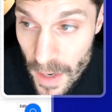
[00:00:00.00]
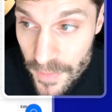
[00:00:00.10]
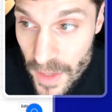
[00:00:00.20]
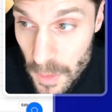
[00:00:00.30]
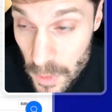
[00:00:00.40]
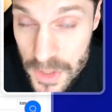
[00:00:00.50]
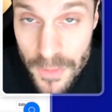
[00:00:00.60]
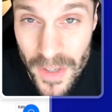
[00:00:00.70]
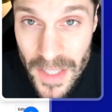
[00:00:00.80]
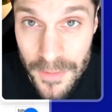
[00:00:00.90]
And then once
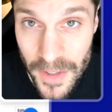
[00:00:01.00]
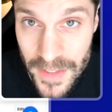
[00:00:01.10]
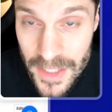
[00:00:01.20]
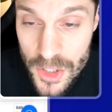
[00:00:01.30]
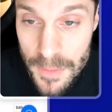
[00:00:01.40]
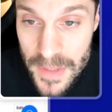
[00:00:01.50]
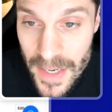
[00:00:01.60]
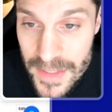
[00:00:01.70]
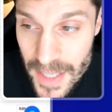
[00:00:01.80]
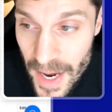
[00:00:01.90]
you've identified that it should
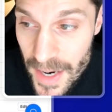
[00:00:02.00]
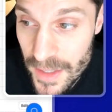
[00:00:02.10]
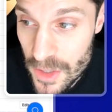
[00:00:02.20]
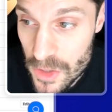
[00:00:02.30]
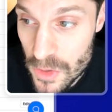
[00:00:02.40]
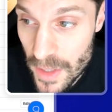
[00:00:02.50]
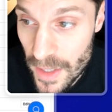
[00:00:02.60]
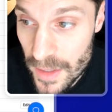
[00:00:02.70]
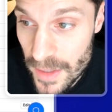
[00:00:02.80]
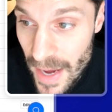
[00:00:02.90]
be a tag, you
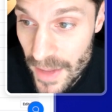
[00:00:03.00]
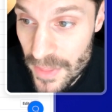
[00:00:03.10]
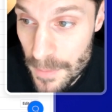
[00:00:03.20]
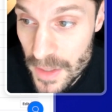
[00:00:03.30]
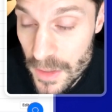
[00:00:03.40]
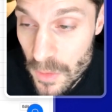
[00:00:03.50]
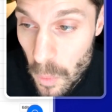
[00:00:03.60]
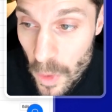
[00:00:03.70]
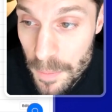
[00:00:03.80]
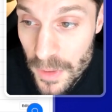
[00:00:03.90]
can add them in
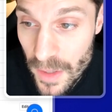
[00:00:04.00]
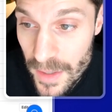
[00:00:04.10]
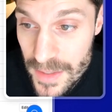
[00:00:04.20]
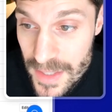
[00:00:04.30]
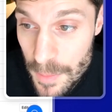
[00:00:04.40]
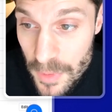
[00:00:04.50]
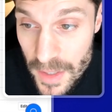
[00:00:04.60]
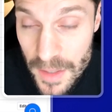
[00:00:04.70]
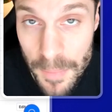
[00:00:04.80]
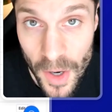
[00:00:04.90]
one per line
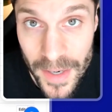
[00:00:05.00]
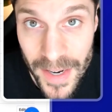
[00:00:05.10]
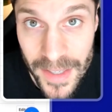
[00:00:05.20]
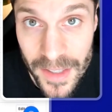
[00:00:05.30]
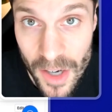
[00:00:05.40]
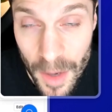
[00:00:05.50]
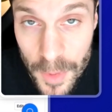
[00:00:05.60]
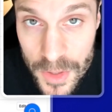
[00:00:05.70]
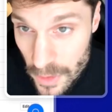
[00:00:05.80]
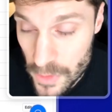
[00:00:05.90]
separated by a
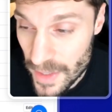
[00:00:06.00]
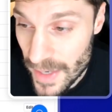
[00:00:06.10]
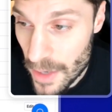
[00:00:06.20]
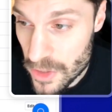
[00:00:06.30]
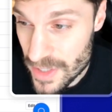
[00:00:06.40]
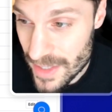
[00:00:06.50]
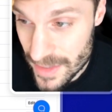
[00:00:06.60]
comma. So I'll do that now just